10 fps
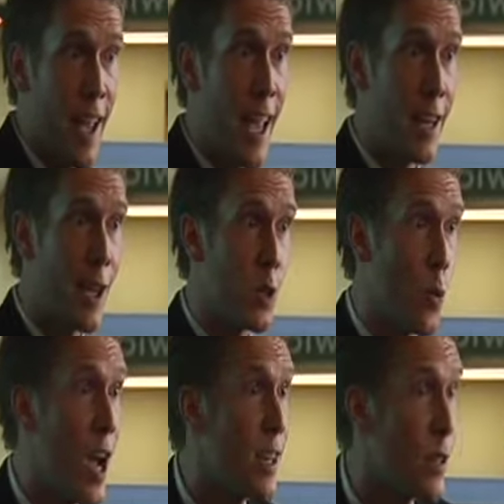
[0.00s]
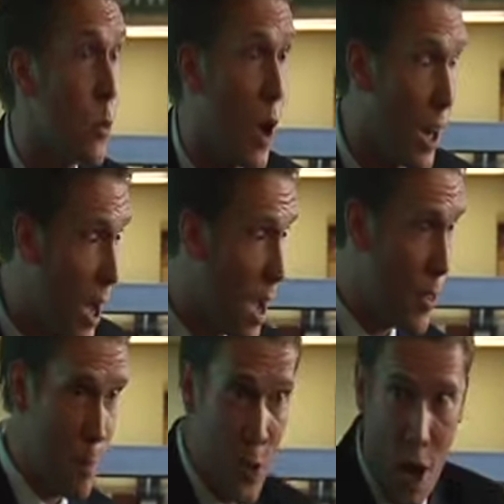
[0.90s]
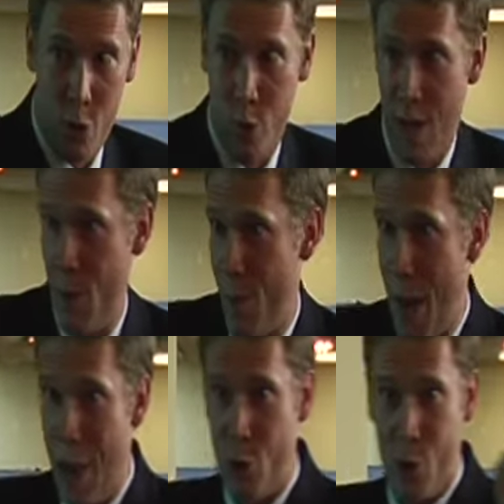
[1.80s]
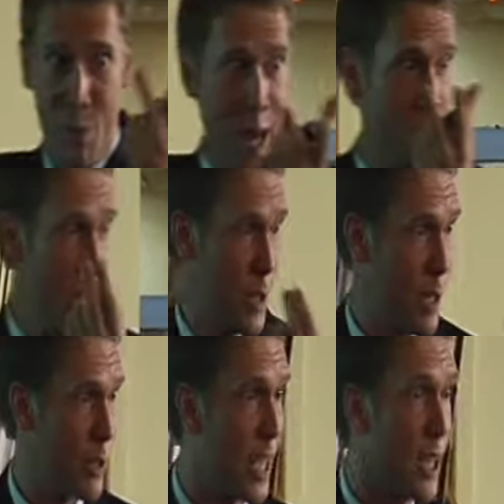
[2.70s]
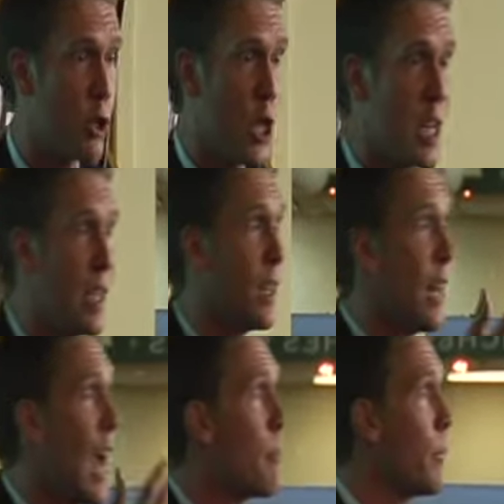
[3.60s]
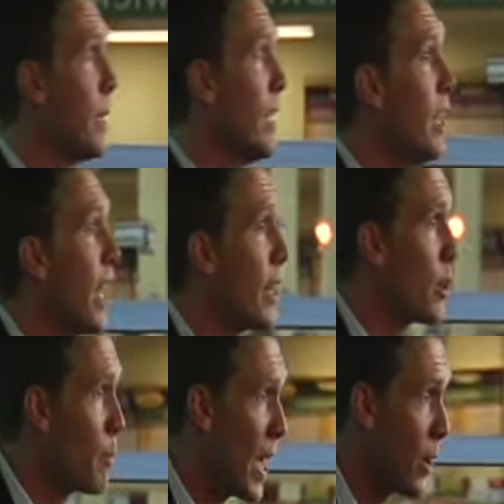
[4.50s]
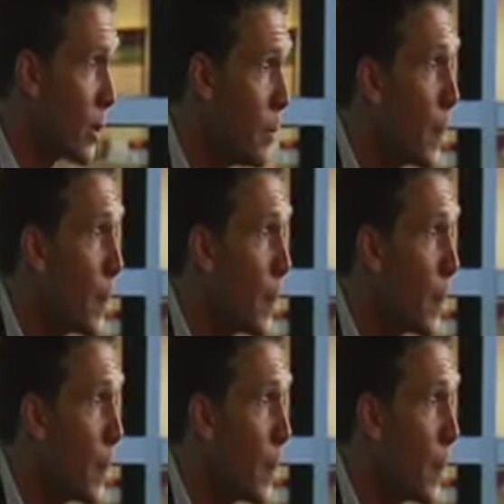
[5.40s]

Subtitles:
And guess what? Voila, the doctor gave me a magic medicine, and it's like a genie in a lamp, and they're better.